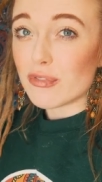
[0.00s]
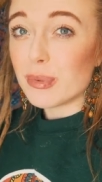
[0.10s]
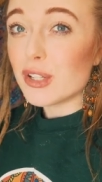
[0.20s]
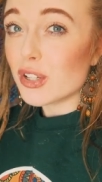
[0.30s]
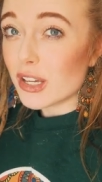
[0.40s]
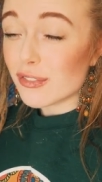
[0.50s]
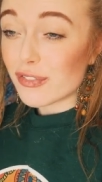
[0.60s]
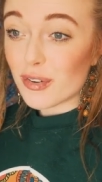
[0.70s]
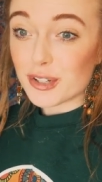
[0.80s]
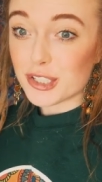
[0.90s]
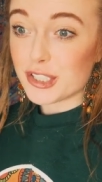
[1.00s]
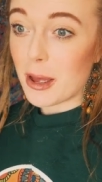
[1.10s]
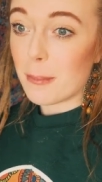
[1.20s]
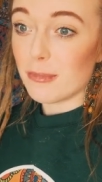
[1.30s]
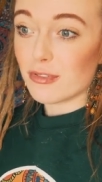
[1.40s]
i've been looking for
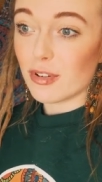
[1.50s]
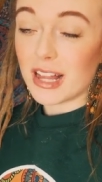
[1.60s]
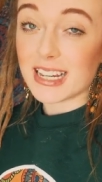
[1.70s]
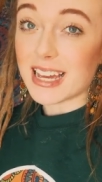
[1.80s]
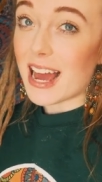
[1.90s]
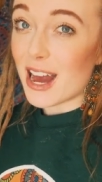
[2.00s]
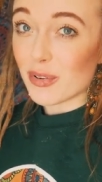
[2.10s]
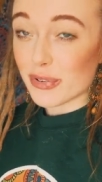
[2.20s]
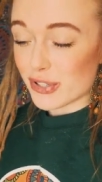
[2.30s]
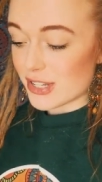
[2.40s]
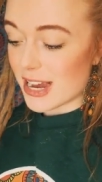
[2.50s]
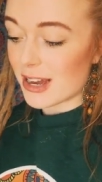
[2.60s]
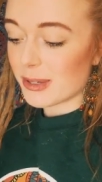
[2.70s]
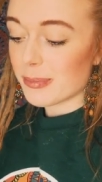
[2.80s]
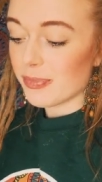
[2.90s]
some for like hours
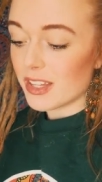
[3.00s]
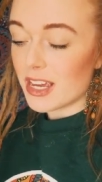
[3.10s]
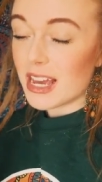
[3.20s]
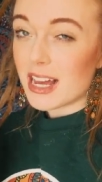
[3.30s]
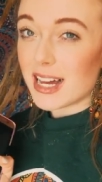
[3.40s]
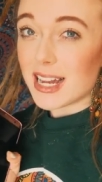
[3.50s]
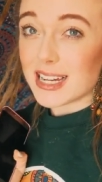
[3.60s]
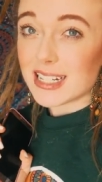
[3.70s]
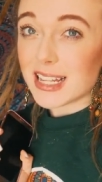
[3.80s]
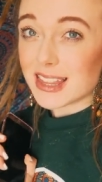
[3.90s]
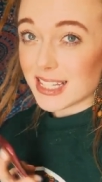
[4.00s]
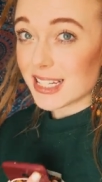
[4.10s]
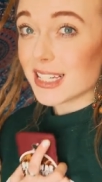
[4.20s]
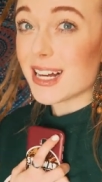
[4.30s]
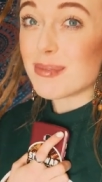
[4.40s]
now and i
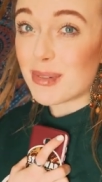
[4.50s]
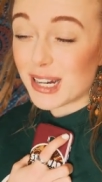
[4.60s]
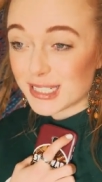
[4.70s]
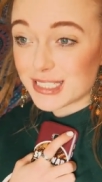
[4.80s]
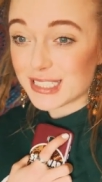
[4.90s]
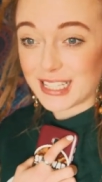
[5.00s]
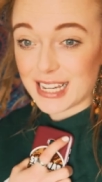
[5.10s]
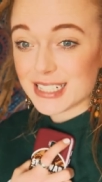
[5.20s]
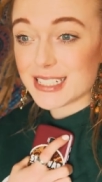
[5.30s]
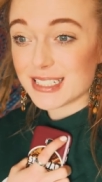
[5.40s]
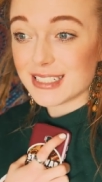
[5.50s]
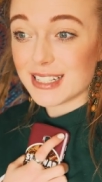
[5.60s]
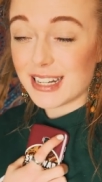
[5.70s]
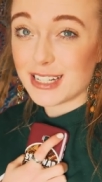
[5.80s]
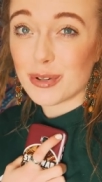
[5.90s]
think i might get
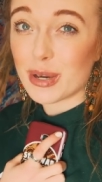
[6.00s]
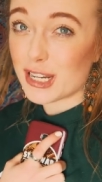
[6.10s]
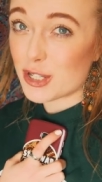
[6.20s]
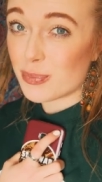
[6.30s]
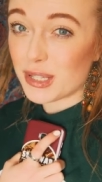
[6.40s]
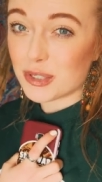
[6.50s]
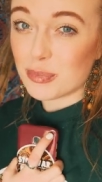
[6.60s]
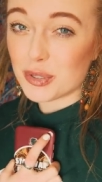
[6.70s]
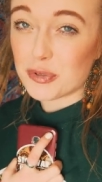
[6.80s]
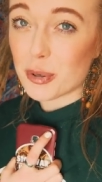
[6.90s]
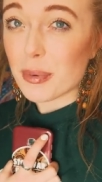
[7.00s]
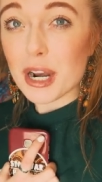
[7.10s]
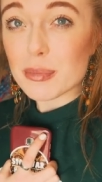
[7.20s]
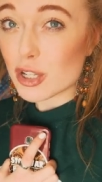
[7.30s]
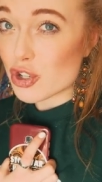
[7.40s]
a new hp computer
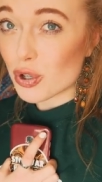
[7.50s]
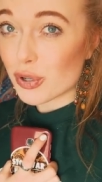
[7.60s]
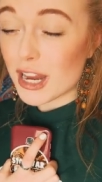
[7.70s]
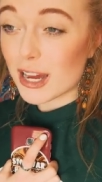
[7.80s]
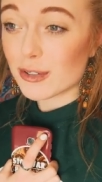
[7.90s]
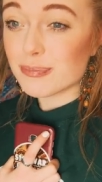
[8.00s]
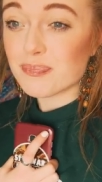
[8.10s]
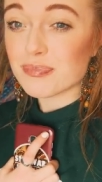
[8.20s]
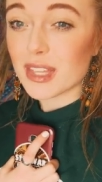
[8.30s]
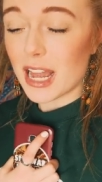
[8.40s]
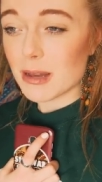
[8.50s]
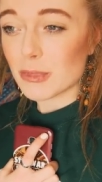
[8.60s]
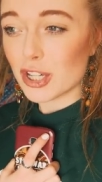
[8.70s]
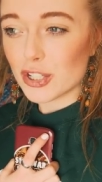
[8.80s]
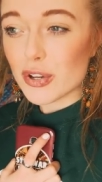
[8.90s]
but i'm not sure now
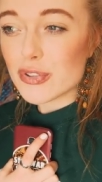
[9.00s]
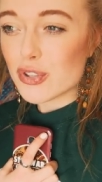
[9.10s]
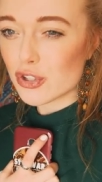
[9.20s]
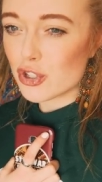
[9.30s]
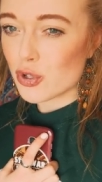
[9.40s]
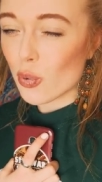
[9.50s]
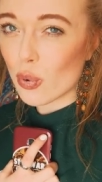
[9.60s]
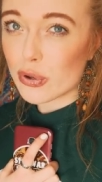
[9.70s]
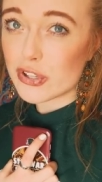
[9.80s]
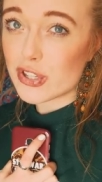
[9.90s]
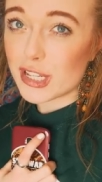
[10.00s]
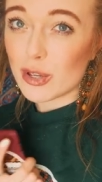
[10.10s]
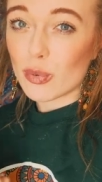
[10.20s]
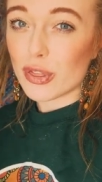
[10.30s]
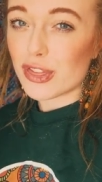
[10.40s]
i'm gonna go to the store and
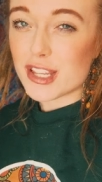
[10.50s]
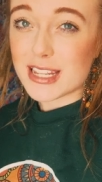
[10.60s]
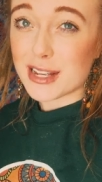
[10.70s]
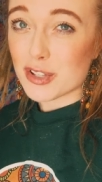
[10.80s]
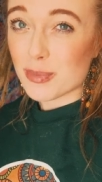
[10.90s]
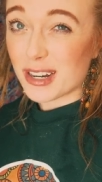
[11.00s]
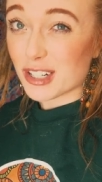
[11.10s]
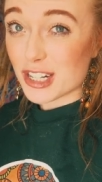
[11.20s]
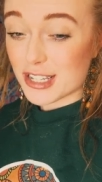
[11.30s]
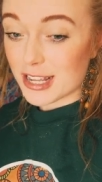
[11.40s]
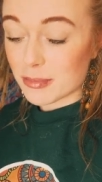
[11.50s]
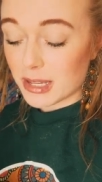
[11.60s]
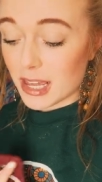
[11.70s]
see what the salesmen are gonna tell